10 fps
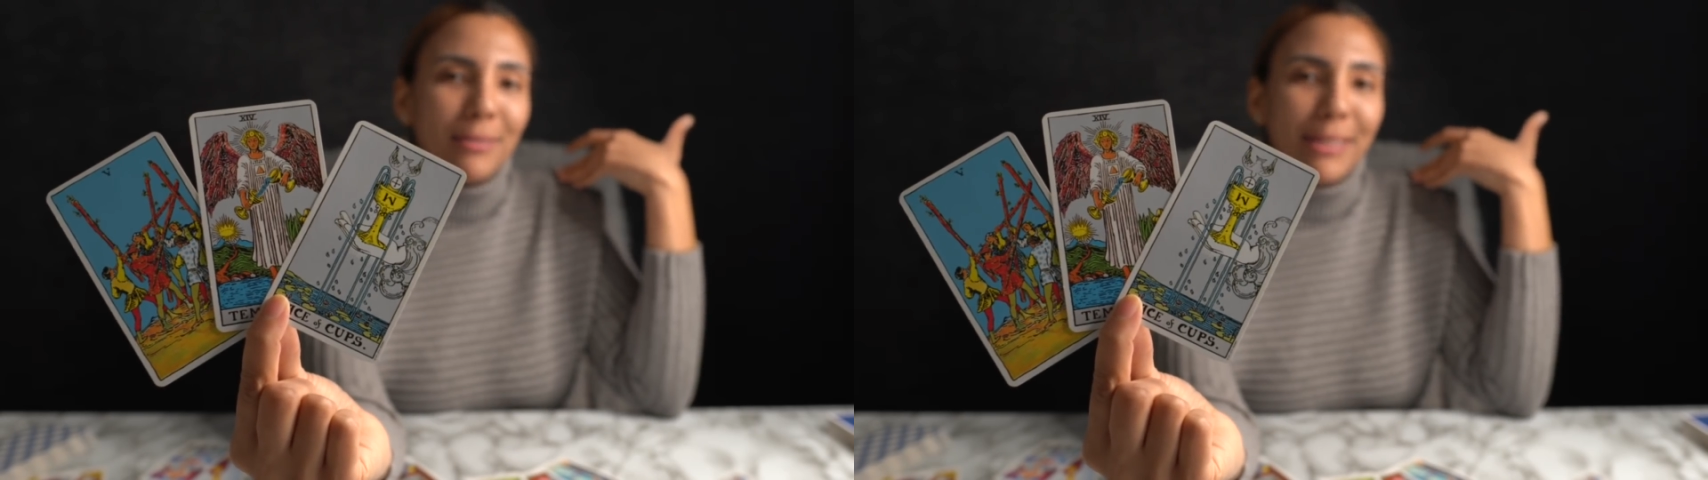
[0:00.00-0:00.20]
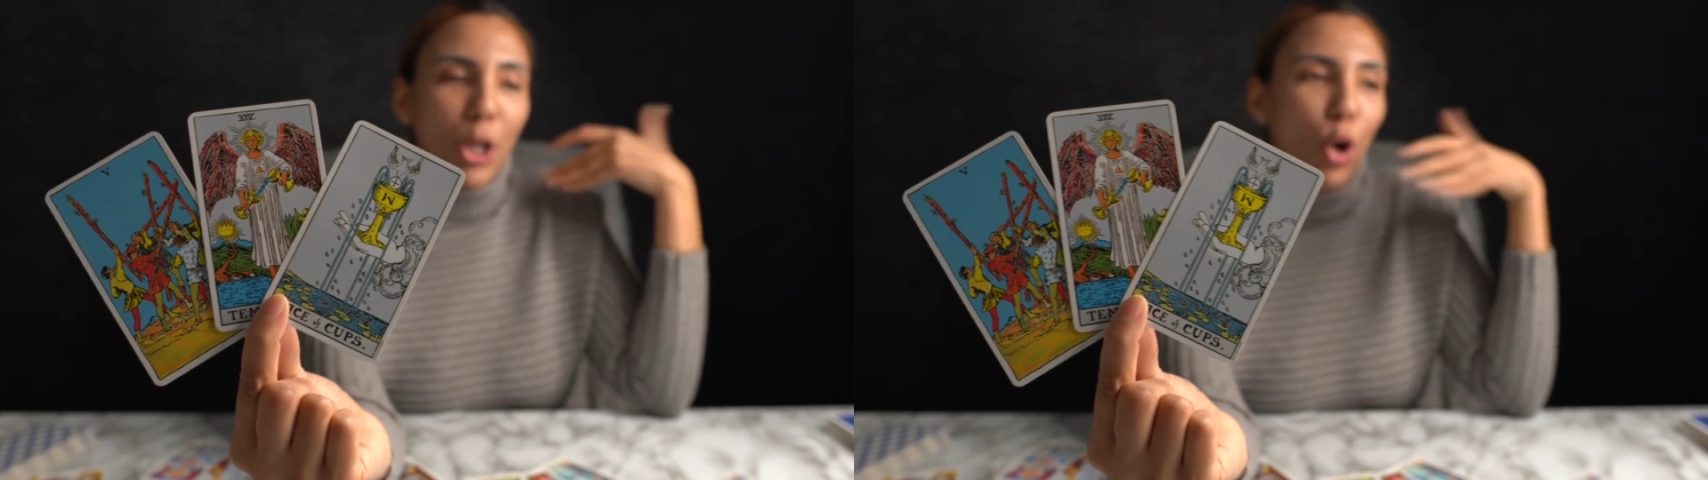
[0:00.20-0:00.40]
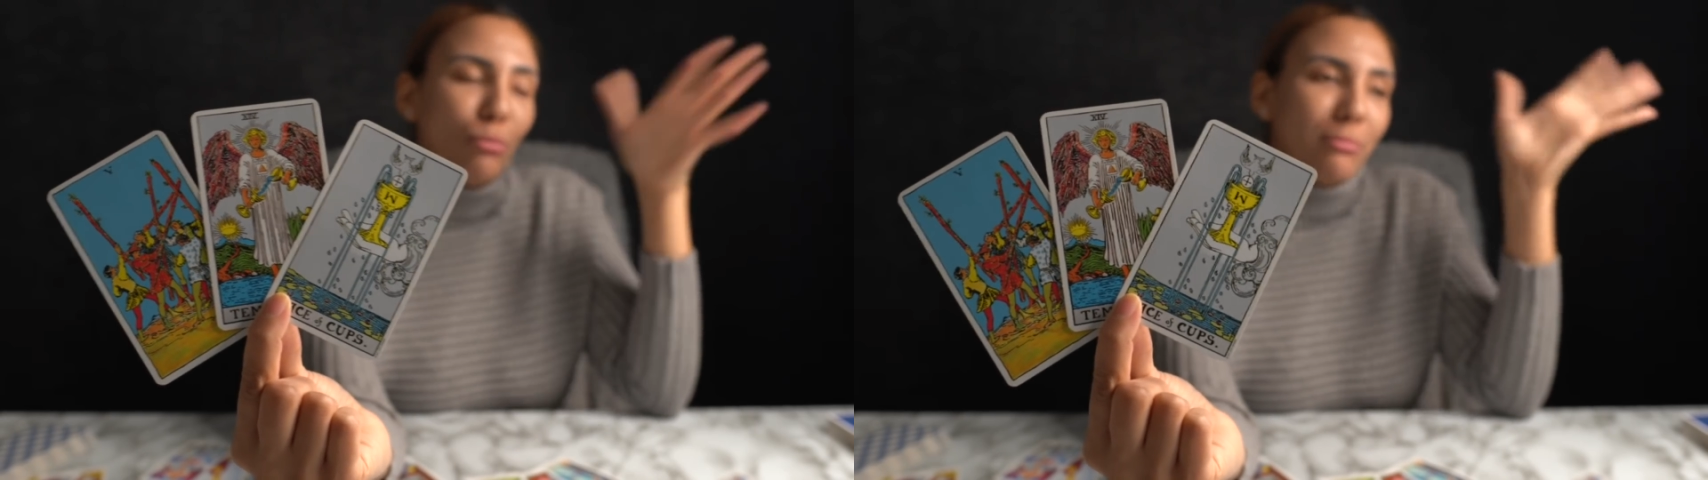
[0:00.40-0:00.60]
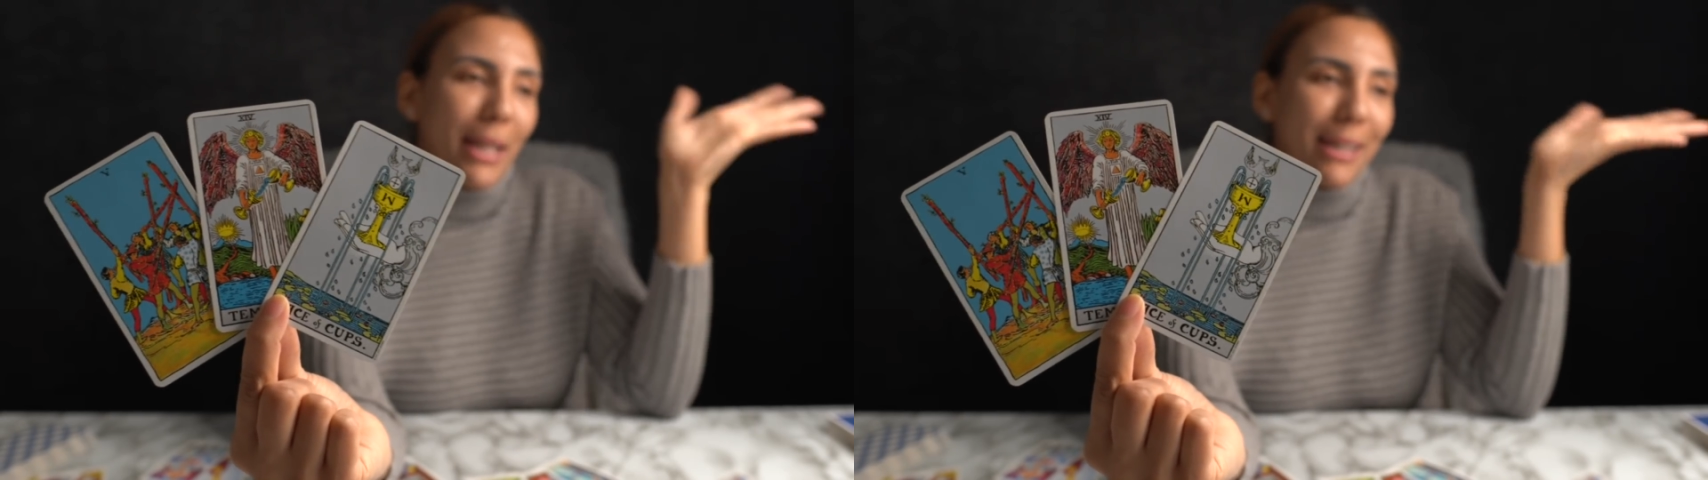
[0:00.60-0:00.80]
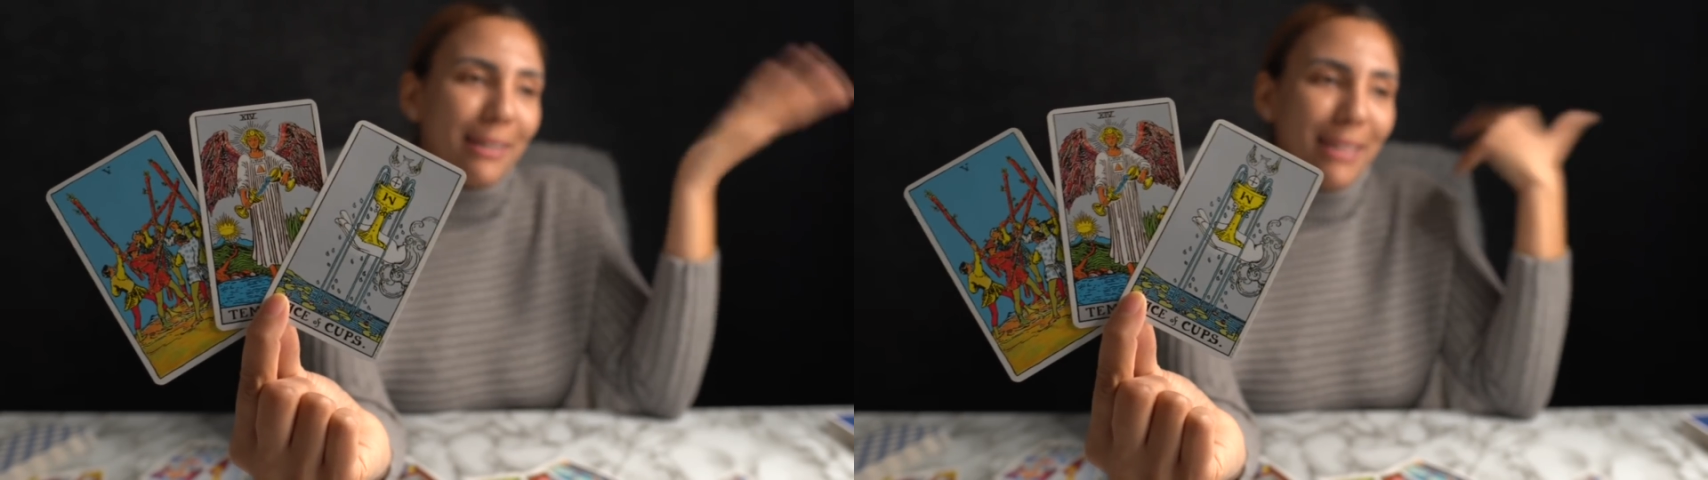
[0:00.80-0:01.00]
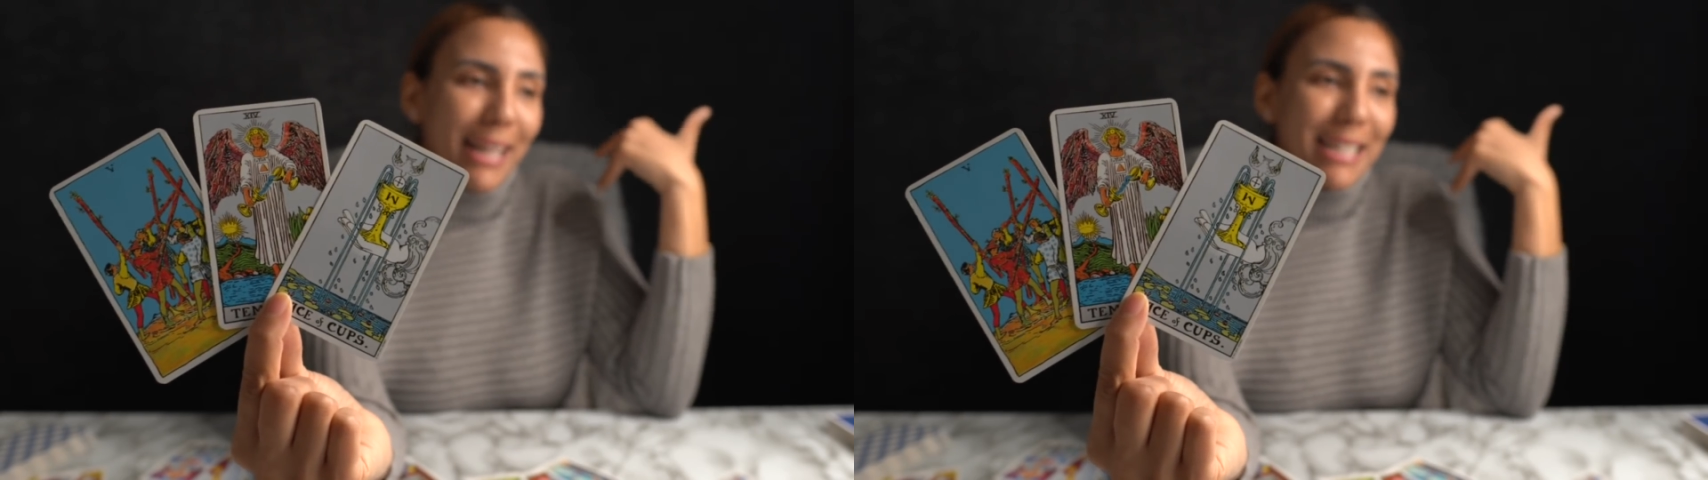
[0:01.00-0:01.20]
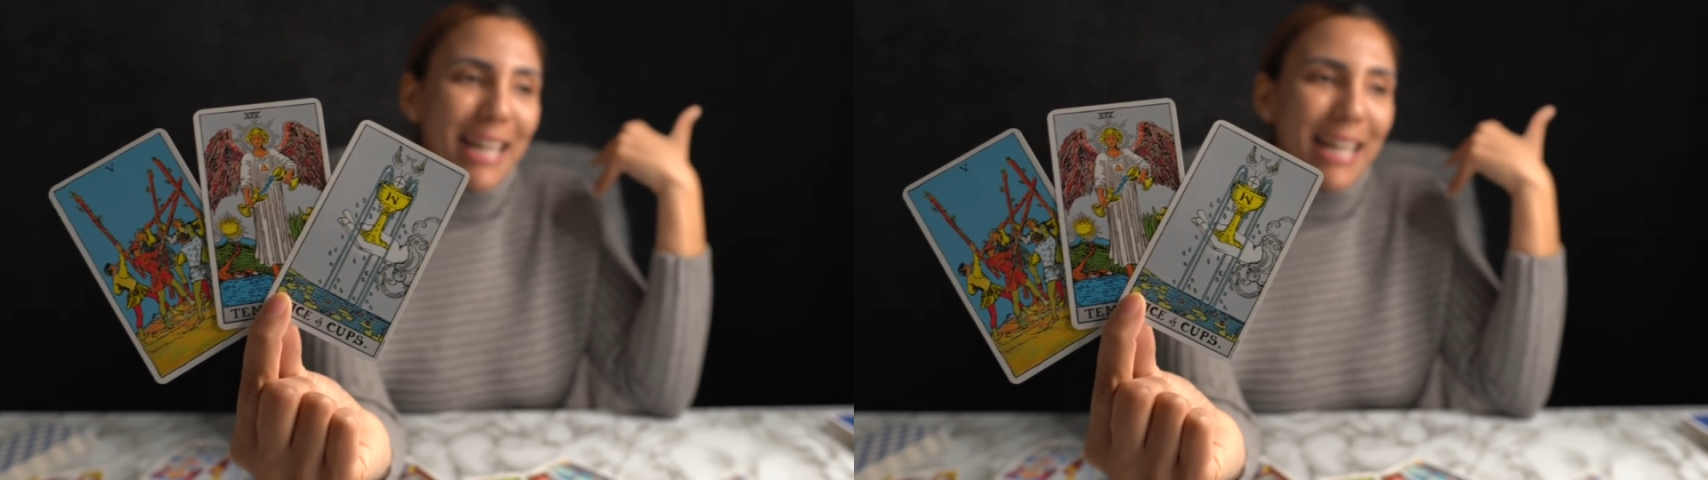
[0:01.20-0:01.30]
you know, like a